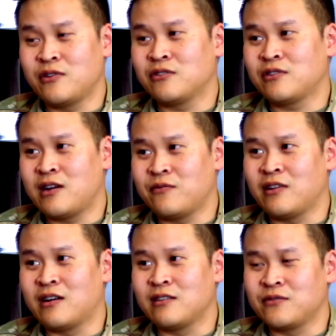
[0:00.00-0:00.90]
We also have a
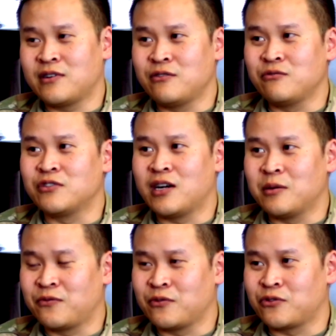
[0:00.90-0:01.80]
lot of new
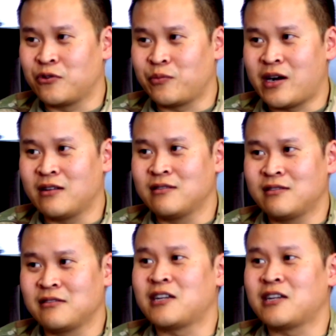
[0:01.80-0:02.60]
jobs for drone pilots and